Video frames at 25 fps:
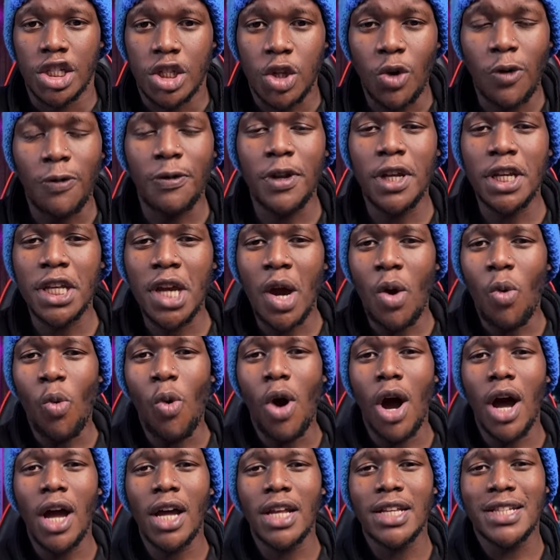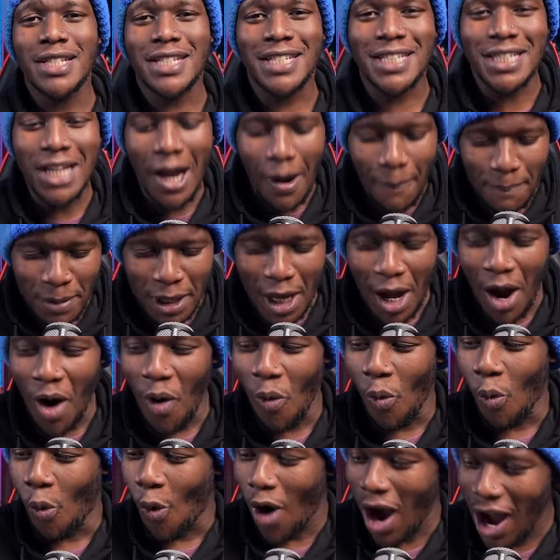Slovenia won, Serbia
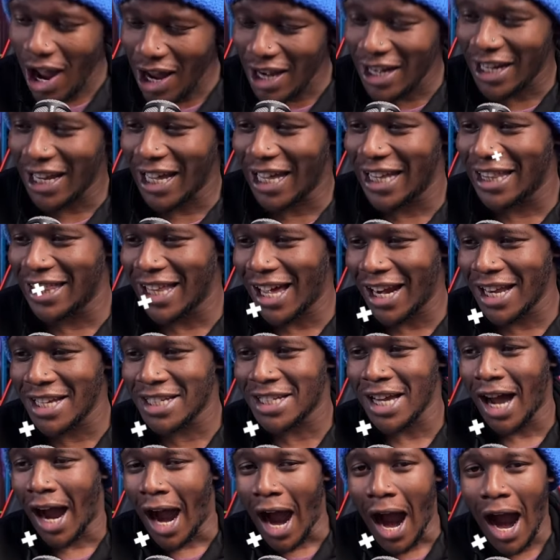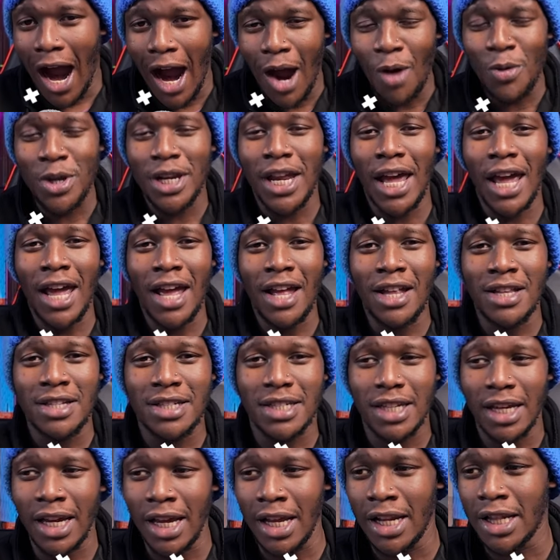won, and that is how it
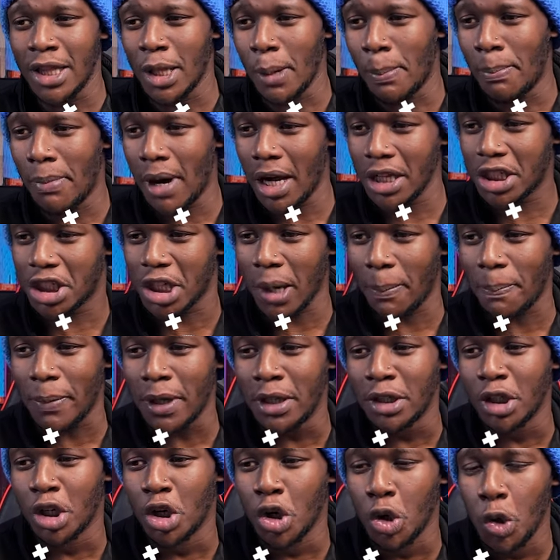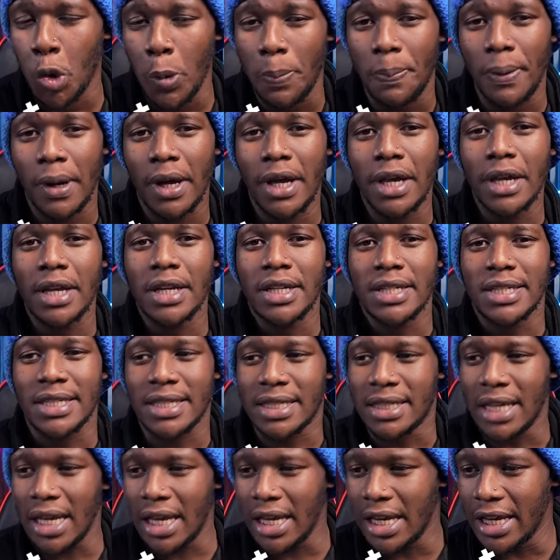ends in the matchup in Group
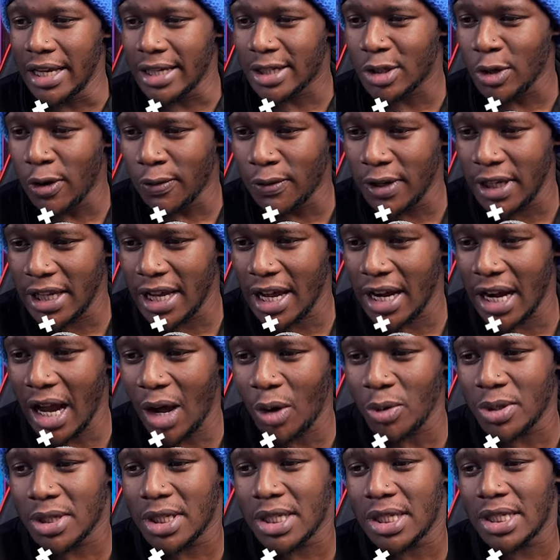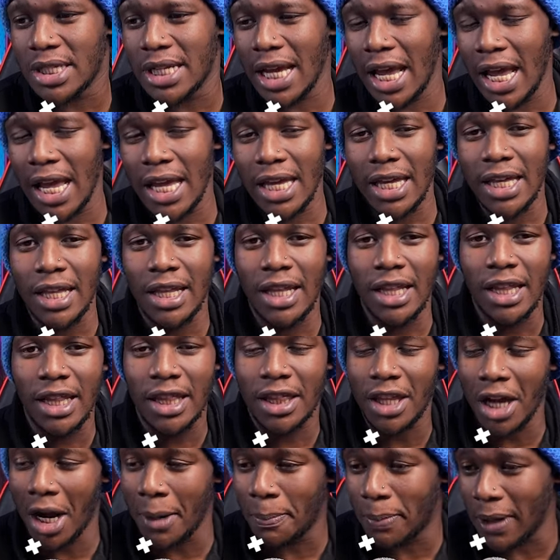C. Slovenia now stay in
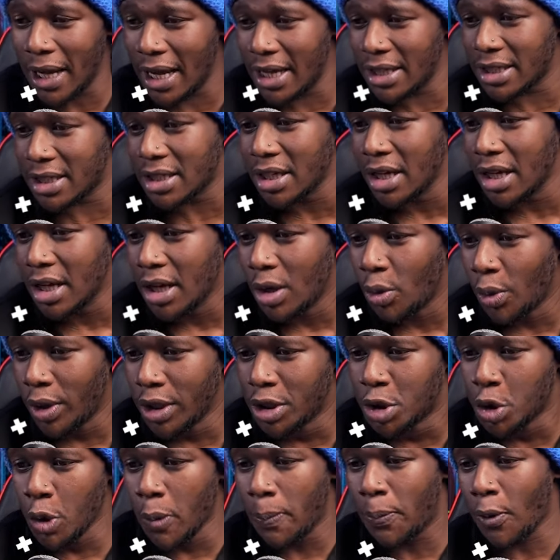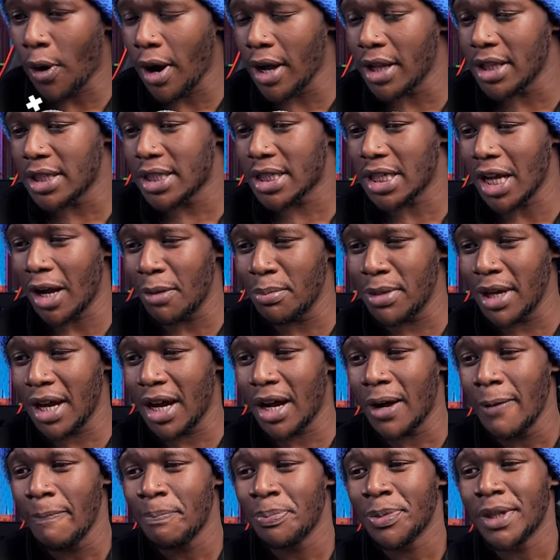third place with 2 points.
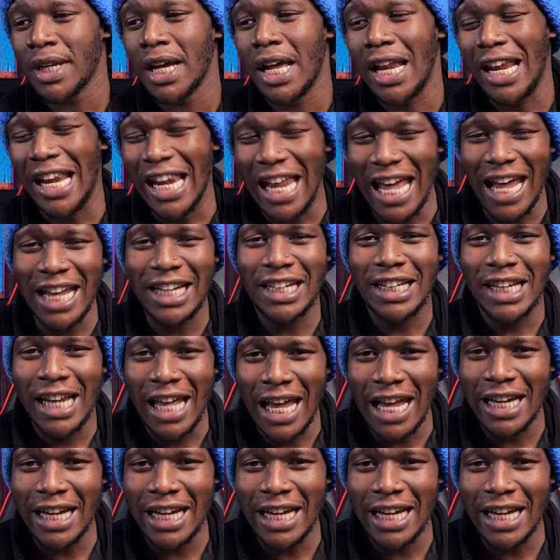Serbia, late